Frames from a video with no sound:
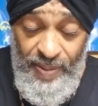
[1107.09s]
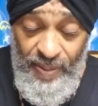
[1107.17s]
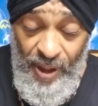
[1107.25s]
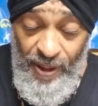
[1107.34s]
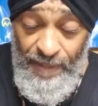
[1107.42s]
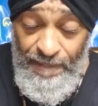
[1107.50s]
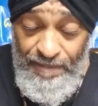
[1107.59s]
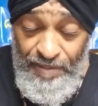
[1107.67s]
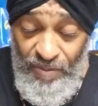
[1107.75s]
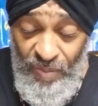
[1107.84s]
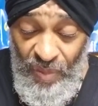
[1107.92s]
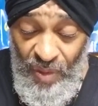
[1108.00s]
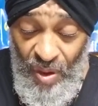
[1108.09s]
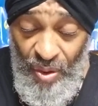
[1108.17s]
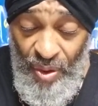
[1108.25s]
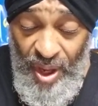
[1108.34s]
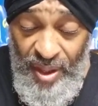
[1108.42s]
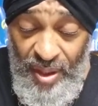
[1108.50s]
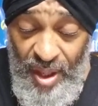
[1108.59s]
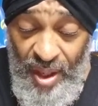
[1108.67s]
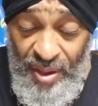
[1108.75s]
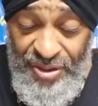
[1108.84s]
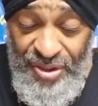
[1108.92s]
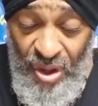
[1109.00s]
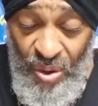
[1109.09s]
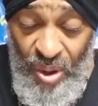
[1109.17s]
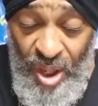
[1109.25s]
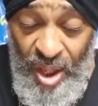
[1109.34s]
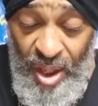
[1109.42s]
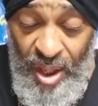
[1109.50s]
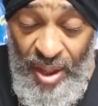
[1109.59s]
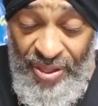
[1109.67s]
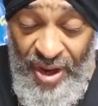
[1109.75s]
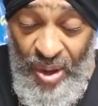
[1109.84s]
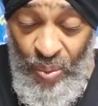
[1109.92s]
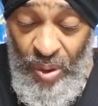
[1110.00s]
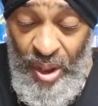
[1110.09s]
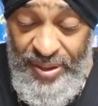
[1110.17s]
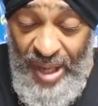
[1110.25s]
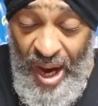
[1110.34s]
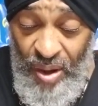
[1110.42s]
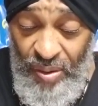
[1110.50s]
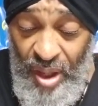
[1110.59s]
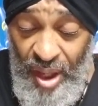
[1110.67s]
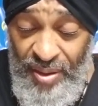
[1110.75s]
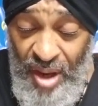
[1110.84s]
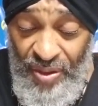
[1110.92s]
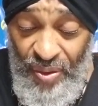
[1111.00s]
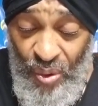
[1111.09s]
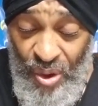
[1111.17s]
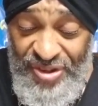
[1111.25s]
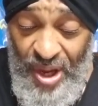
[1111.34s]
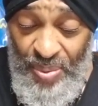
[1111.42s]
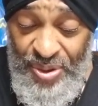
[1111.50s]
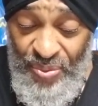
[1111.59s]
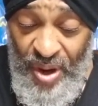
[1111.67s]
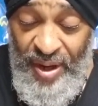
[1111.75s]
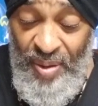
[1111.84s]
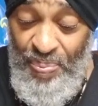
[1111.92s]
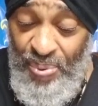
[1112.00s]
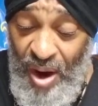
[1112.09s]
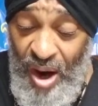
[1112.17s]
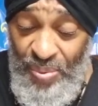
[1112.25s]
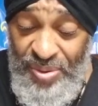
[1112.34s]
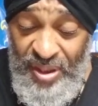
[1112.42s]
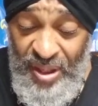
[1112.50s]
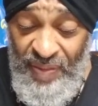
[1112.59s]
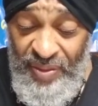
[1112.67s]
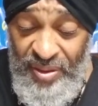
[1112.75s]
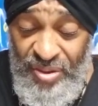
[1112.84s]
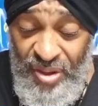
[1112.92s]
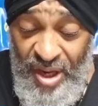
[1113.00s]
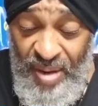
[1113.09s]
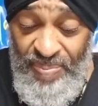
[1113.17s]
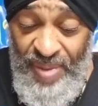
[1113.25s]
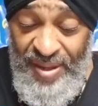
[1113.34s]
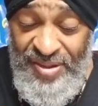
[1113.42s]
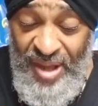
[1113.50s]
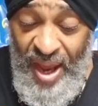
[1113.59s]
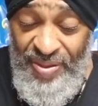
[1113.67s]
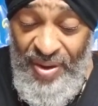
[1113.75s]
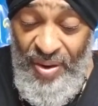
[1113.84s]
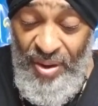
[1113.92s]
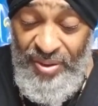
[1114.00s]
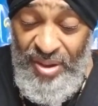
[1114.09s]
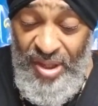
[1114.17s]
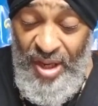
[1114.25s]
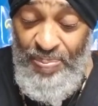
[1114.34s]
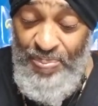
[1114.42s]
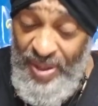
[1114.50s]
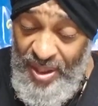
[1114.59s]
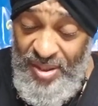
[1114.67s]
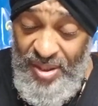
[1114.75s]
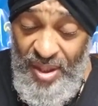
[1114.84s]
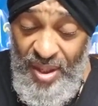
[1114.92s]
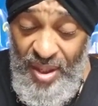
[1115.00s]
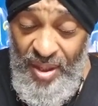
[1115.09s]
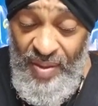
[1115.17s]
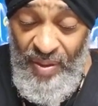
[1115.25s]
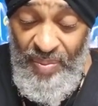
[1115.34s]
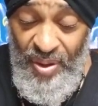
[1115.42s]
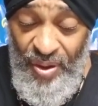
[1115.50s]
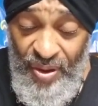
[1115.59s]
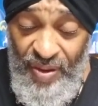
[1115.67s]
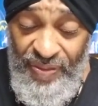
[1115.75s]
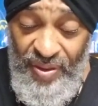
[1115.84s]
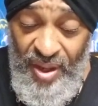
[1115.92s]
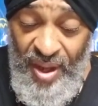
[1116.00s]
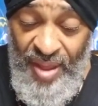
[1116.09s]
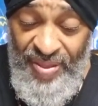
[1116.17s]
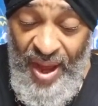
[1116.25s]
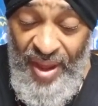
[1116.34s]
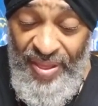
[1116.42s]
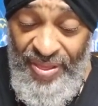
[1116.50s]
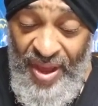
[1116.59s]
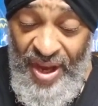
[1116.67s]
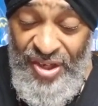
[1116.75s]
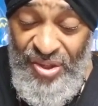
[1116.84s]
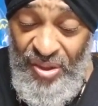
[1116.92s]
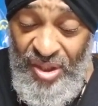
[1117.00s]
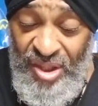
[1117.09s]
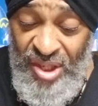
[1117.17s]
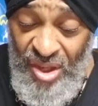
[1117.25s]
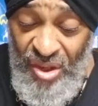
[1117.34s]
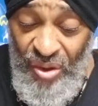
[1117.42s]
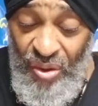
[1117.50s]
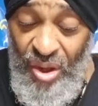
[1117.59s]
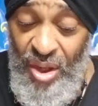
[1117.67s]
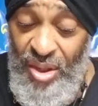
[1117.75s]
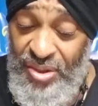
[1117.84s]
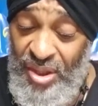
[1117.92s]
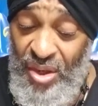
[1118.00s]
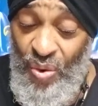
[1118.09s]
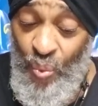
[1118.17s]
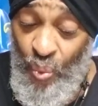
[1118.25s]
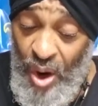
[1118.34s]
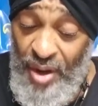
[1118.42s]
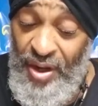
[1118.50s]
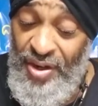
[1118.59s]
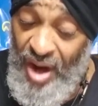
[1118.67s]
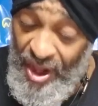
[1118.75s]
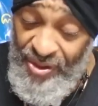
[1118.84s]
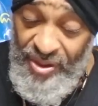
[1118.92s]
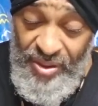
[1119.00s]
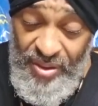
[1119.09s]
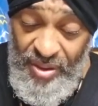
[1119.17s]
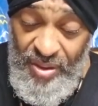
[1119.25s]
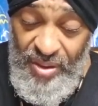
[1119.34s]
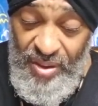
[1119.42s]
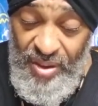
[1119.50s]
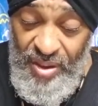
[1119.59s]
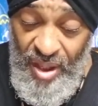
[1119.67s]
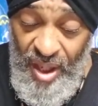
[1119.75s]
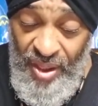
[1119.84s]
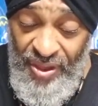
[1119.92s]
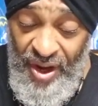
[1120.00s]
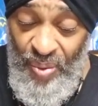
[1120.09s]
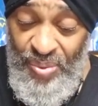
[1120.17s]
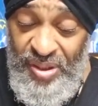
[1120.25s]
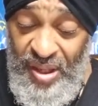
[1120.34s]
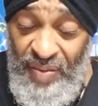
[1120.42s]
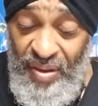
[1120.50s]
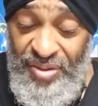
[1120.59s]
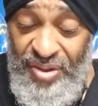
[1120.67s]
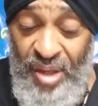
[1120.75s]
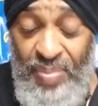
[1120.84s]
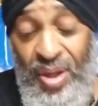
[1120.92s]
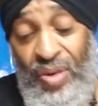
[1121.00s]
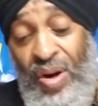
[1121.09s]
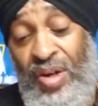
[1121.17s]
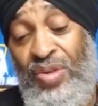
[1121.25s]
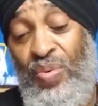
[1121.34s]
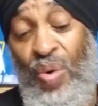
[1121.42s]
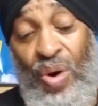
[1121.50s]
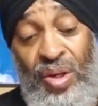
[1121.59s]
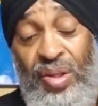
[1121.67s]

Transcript: Right. All right. And so, and there went out another horse that was red, and power was given to him that sat thereon to take peace from the earth, and that they should kill, one another. And there was given unto him a great sword.